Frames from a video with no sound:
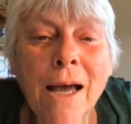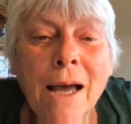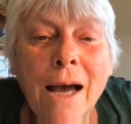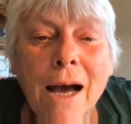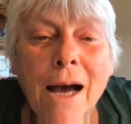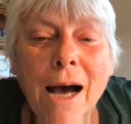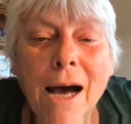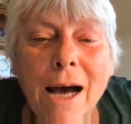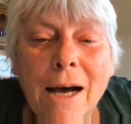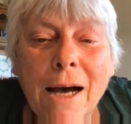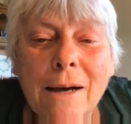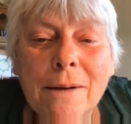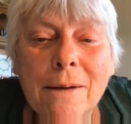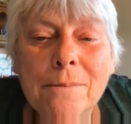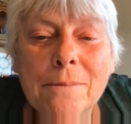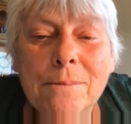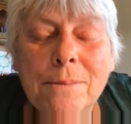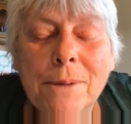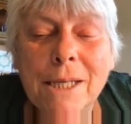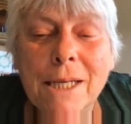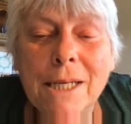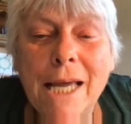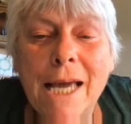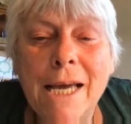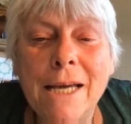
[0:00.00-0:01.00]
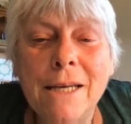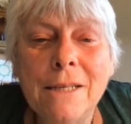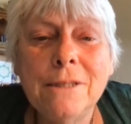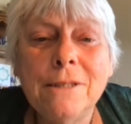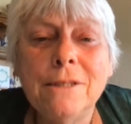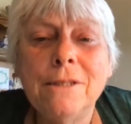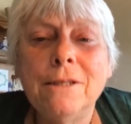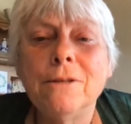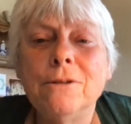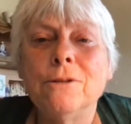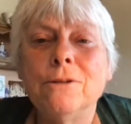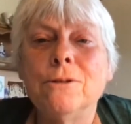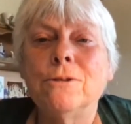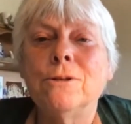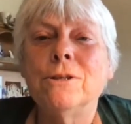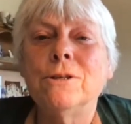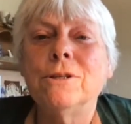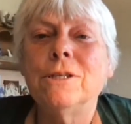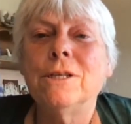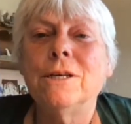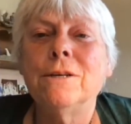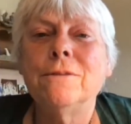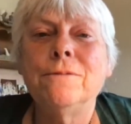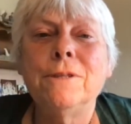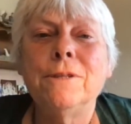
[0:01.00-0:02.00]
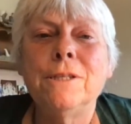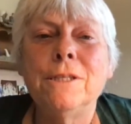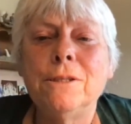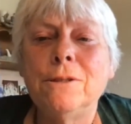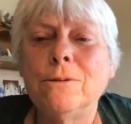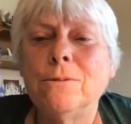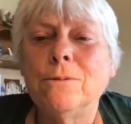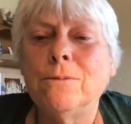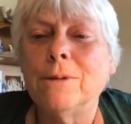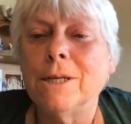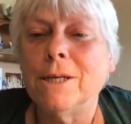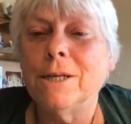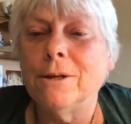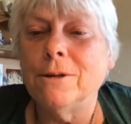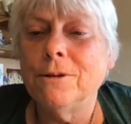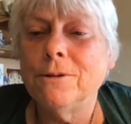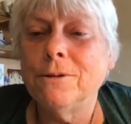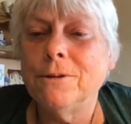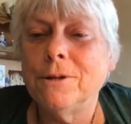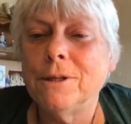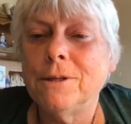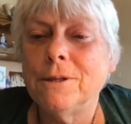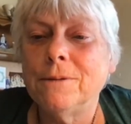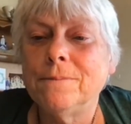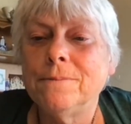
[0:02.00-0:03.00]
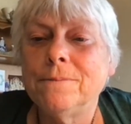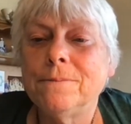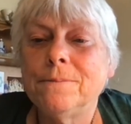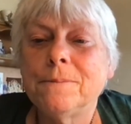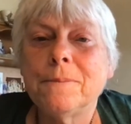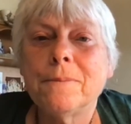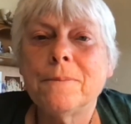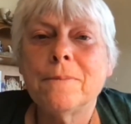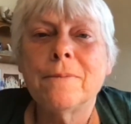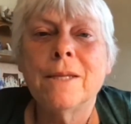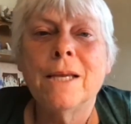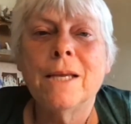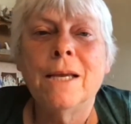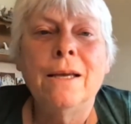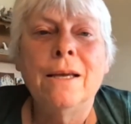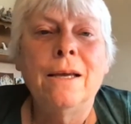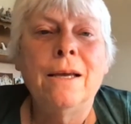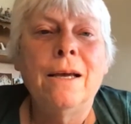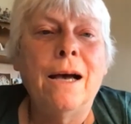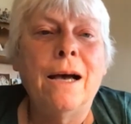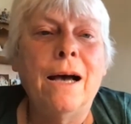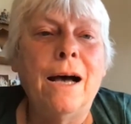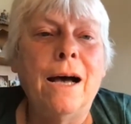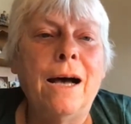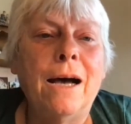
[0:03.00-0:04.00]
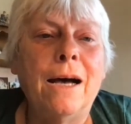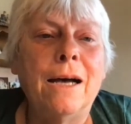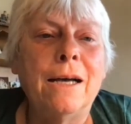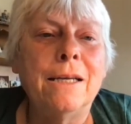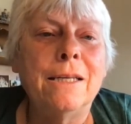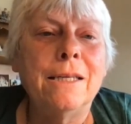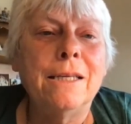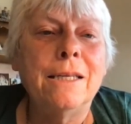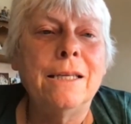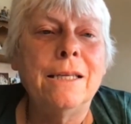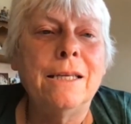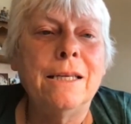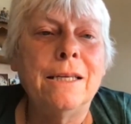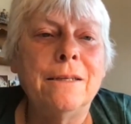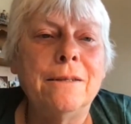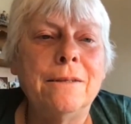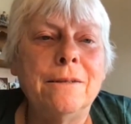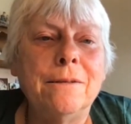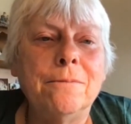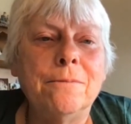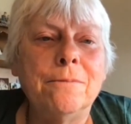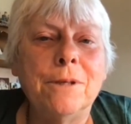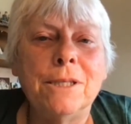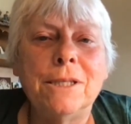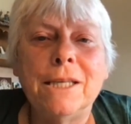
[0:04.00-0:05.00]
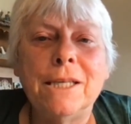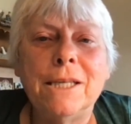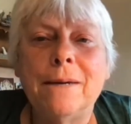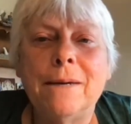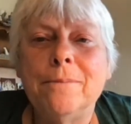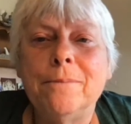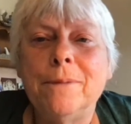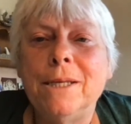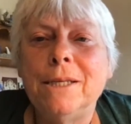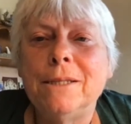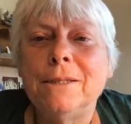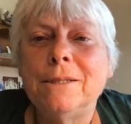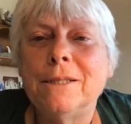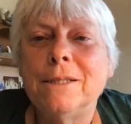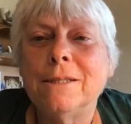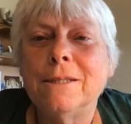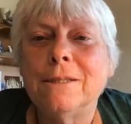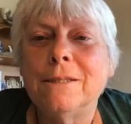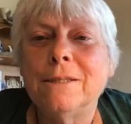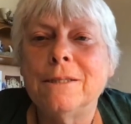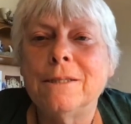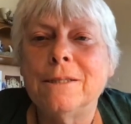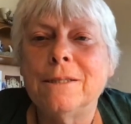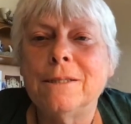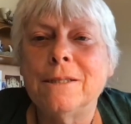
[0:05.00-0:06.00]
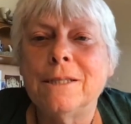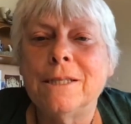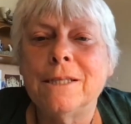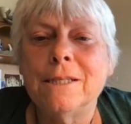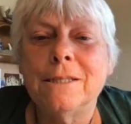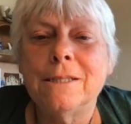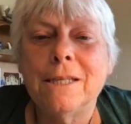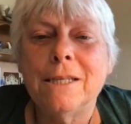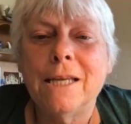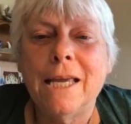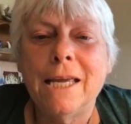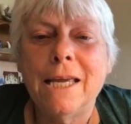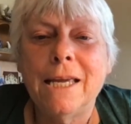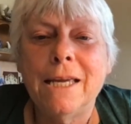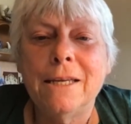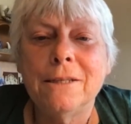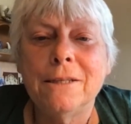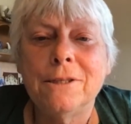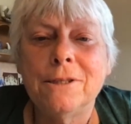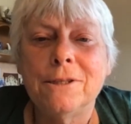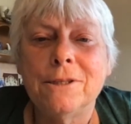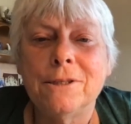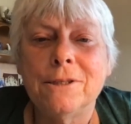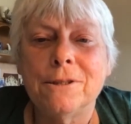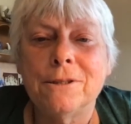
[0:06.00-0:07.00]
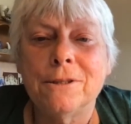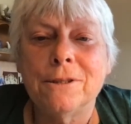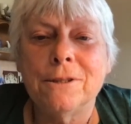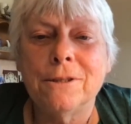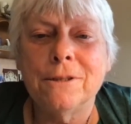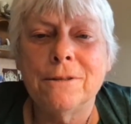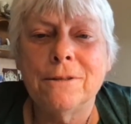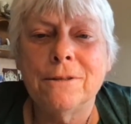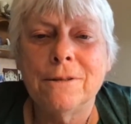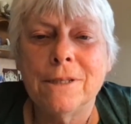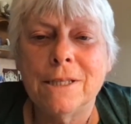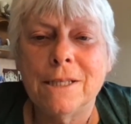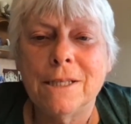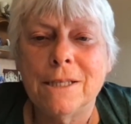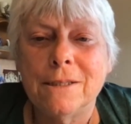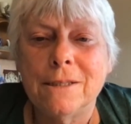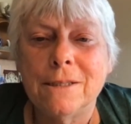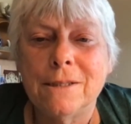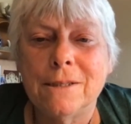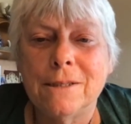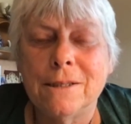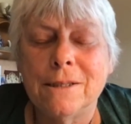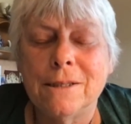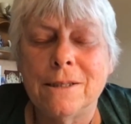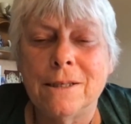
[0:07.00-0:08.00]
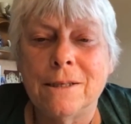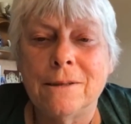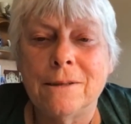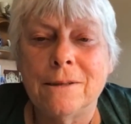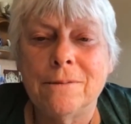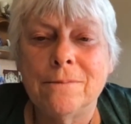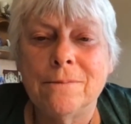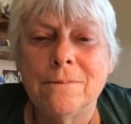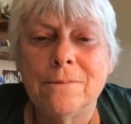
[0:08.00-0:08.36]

Uh, but as the Lord of the twelfth, uh, it what that means is is that Cancer is the